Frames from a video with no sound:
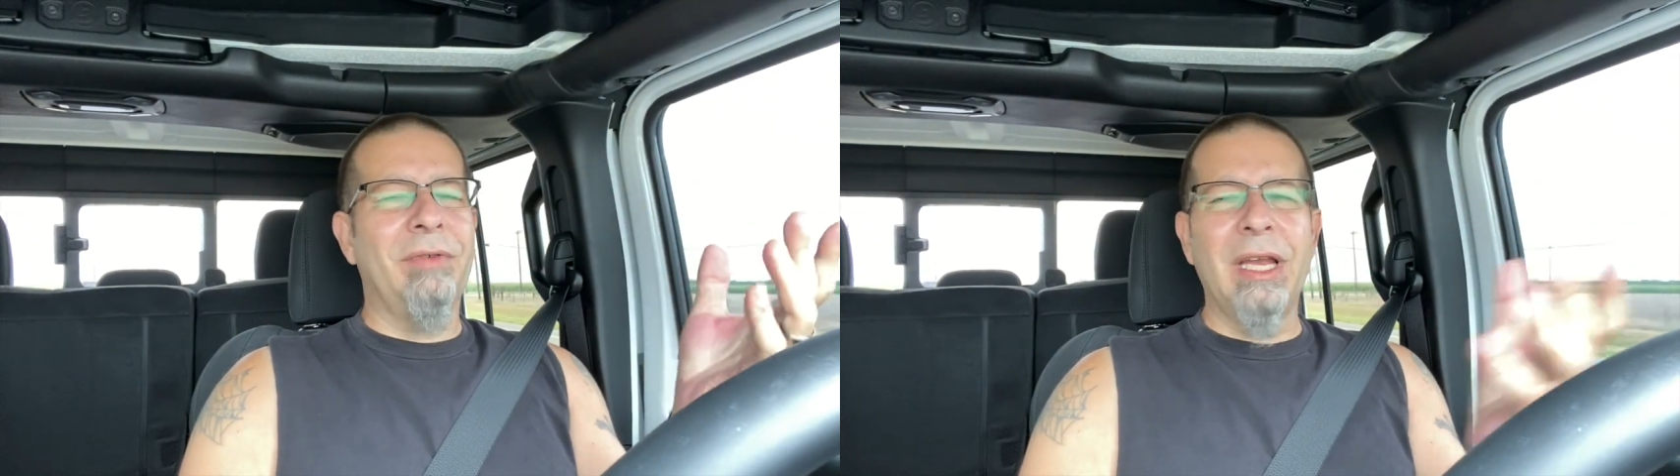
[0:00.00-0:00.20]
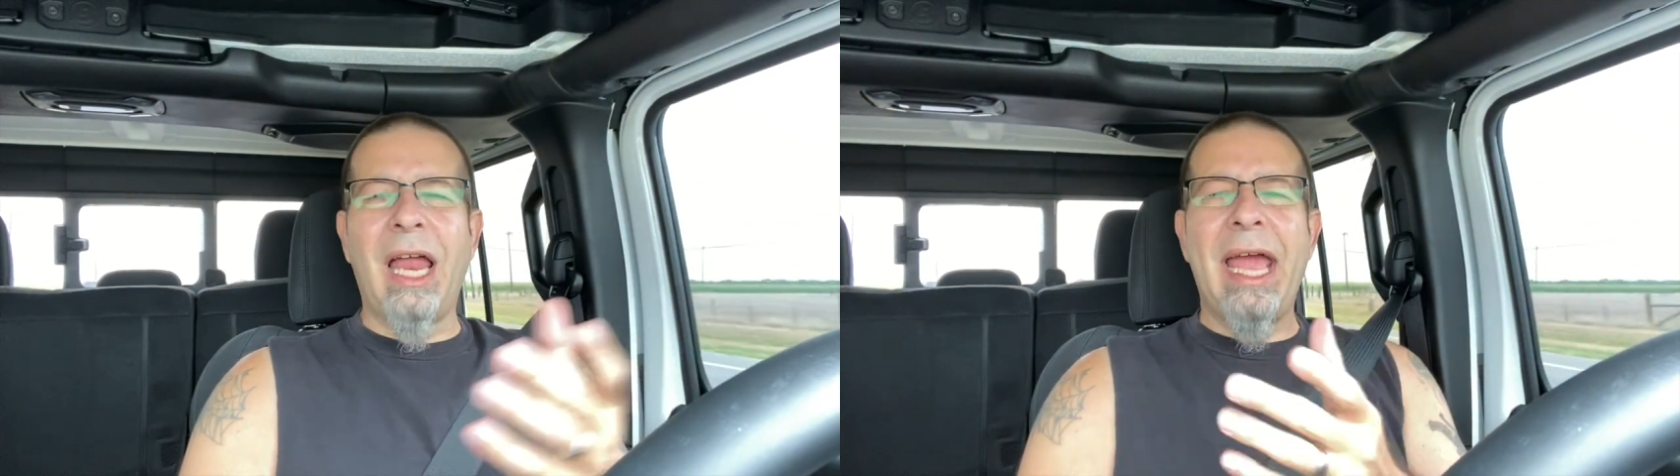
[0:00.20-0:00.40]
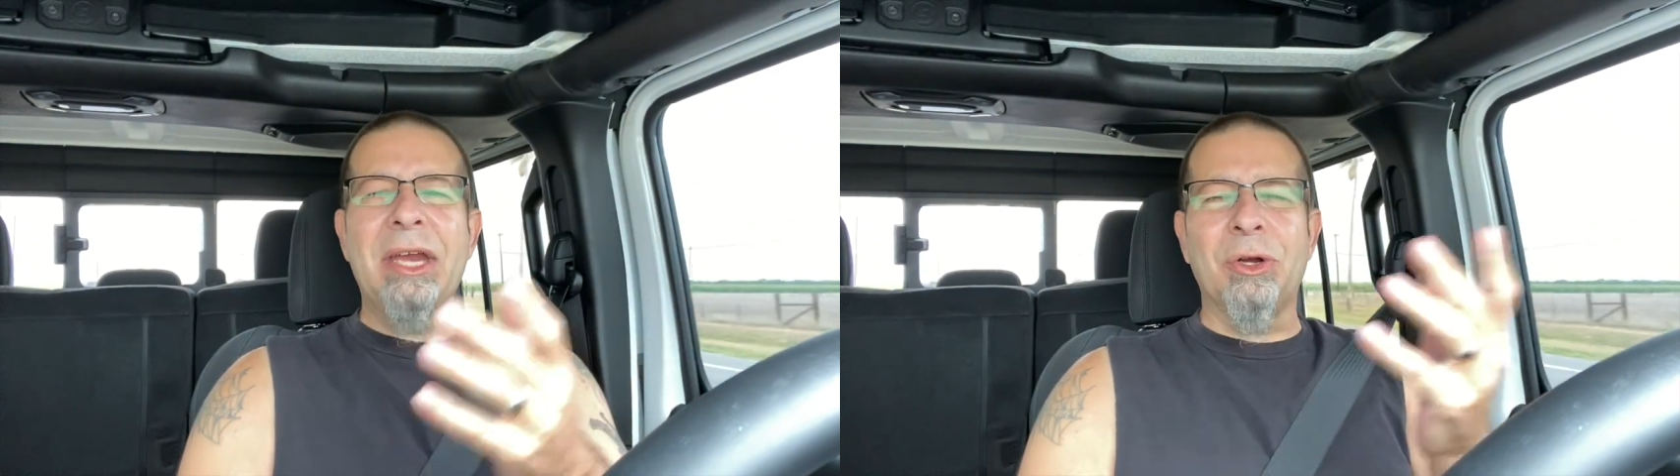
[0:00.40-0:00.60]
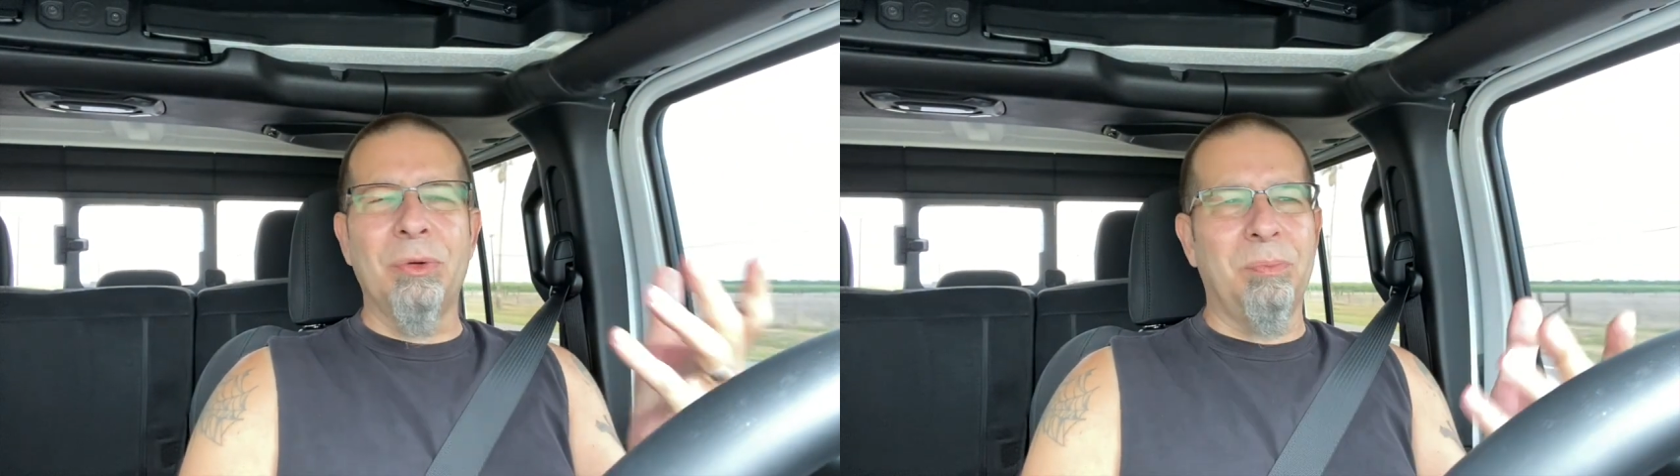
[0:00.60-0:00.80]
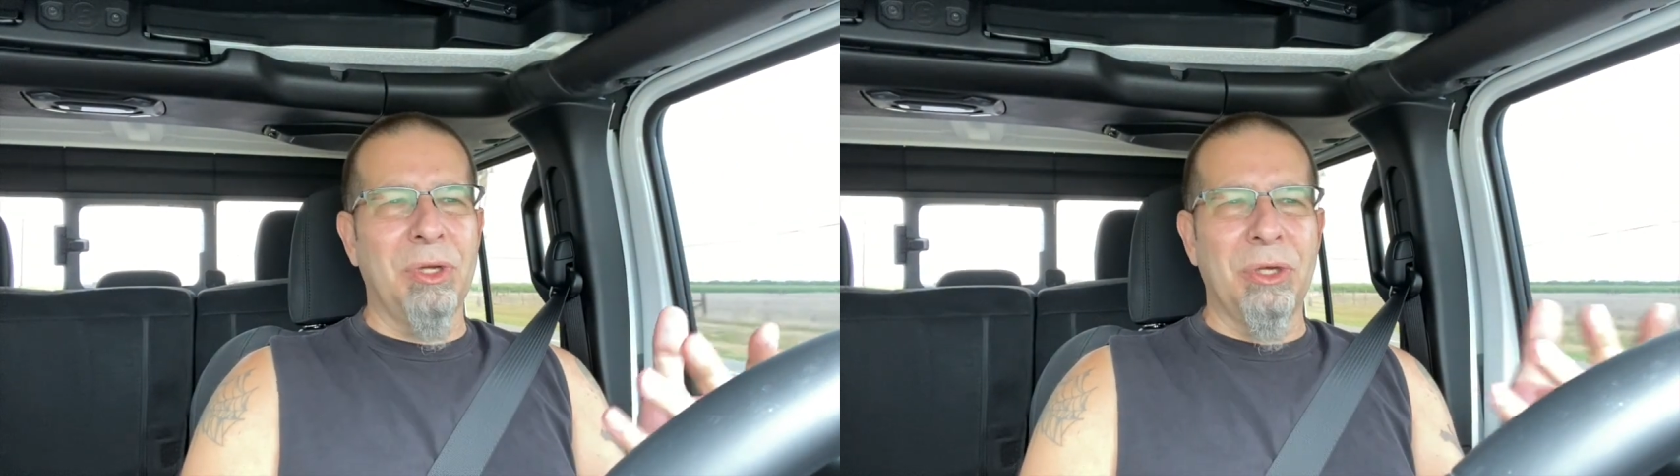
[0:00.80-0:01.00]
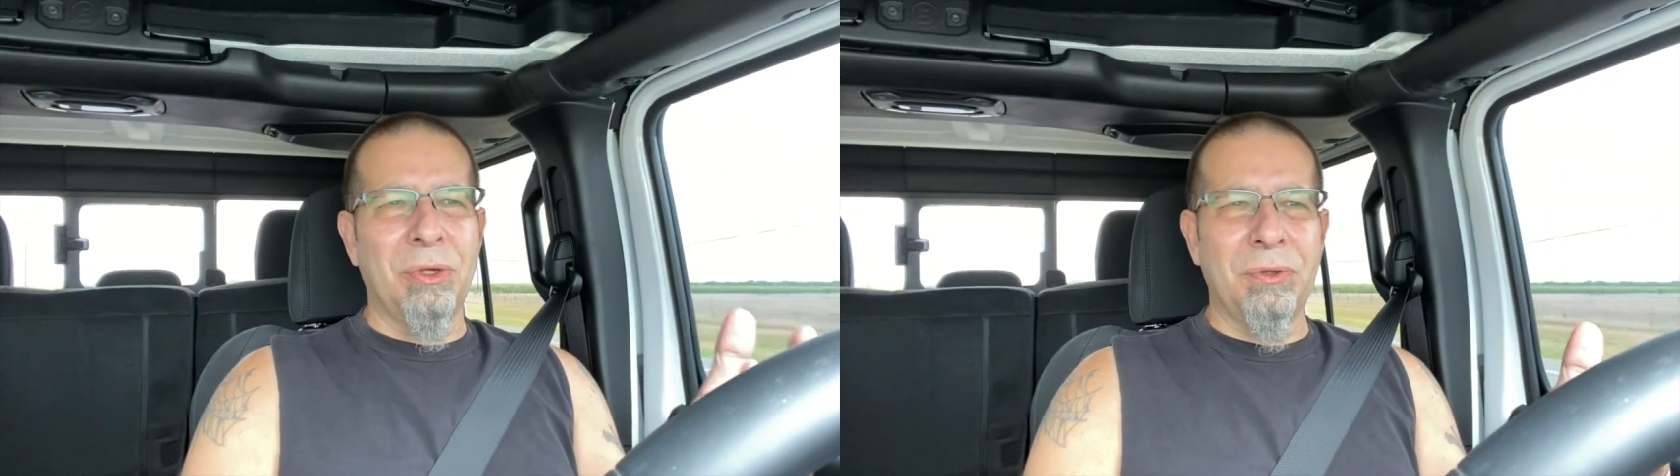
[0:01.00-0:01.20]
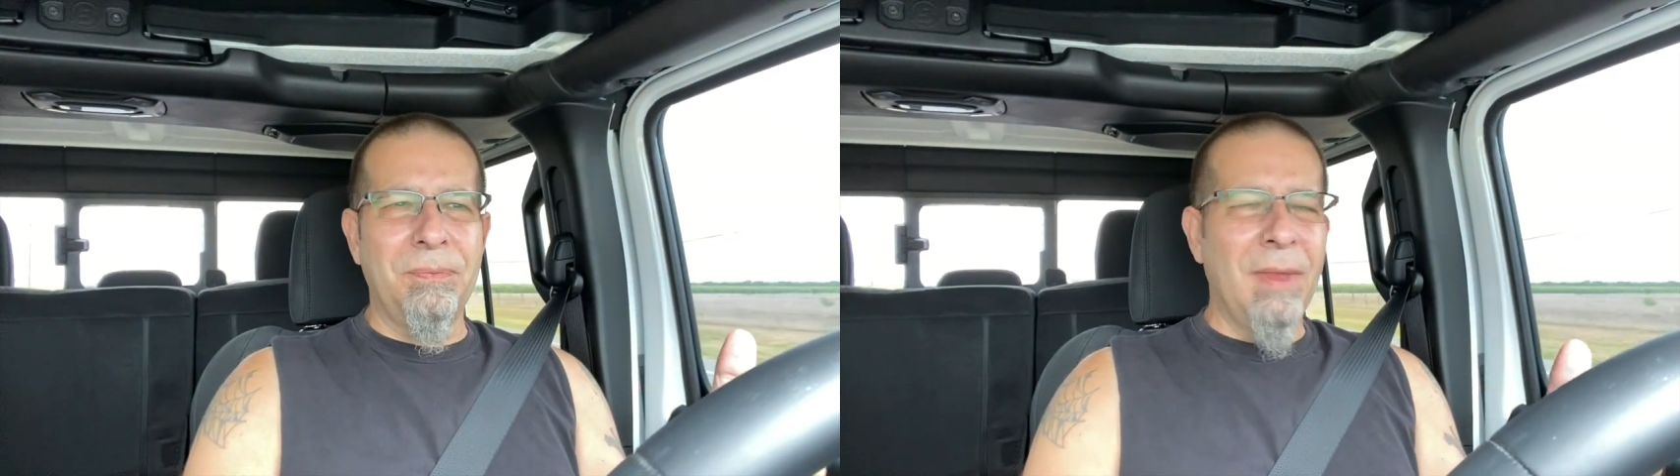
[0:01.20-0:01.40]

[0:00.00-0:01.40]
a lighter blue.